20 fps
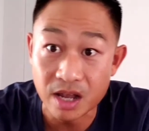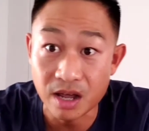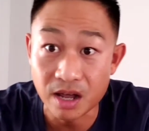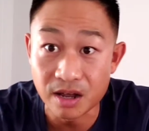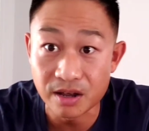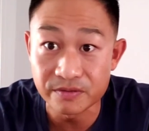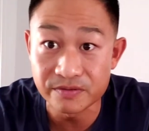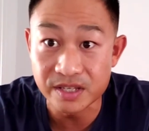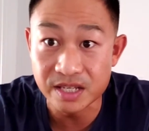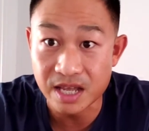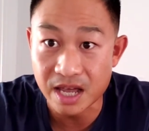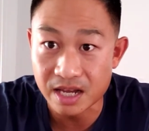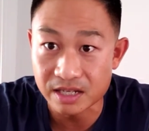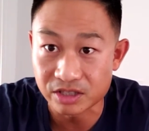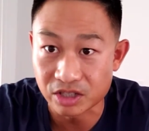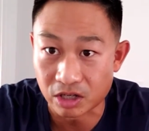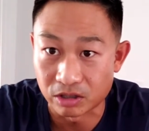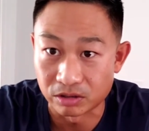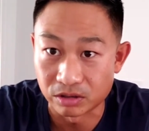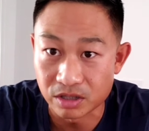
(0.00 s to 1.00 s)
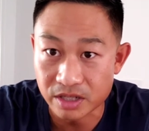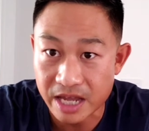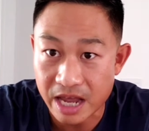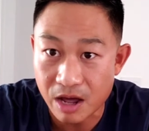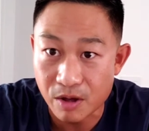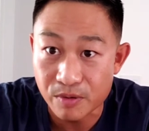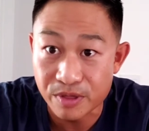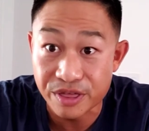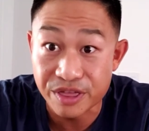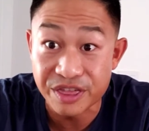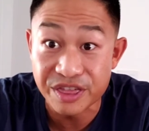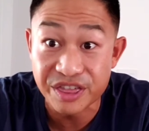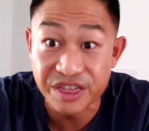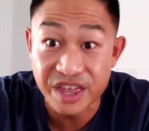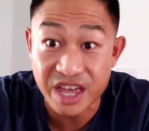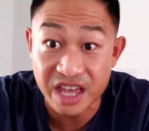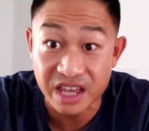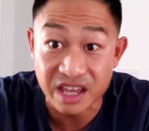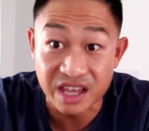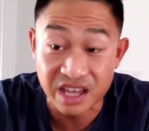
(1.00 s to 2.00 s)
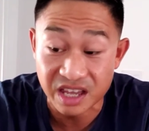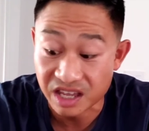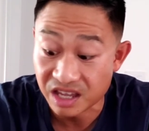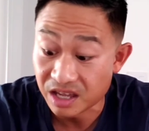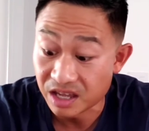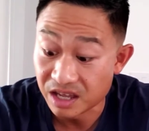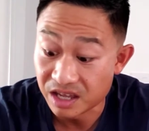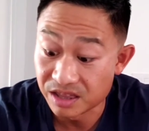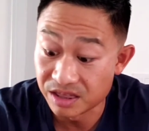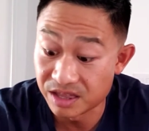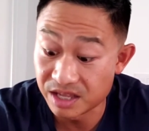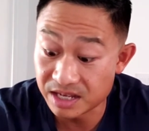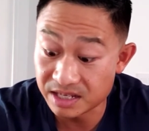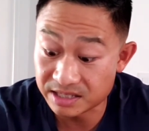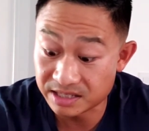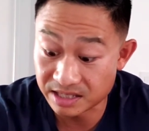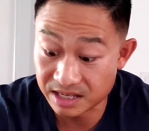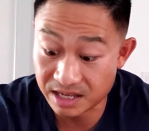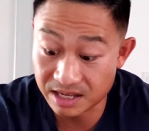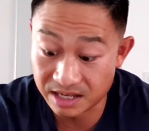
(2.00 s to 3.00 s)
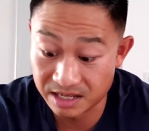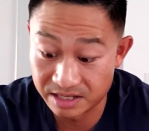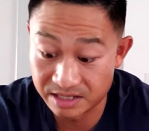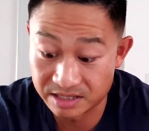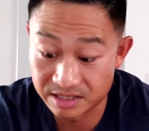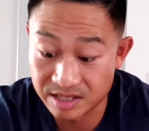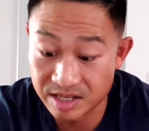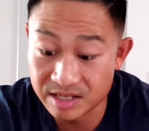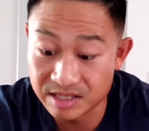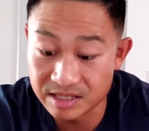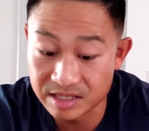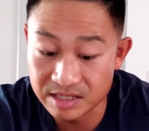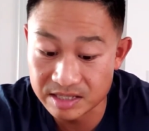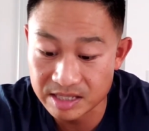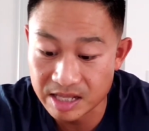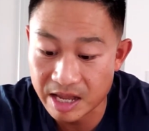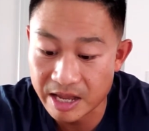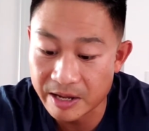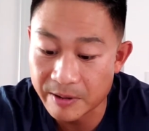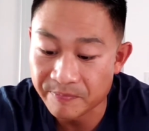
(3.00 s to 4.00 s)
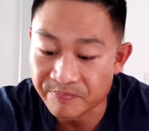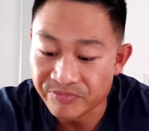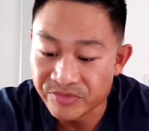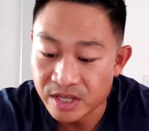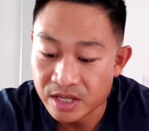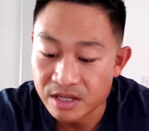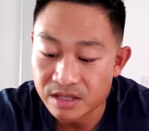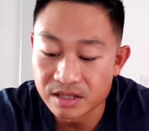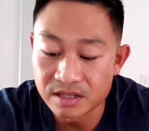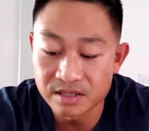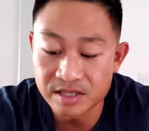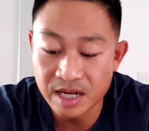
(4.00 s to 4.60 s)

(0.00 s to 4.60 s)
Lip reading: of the egg tart. Look how thick this is. This is like the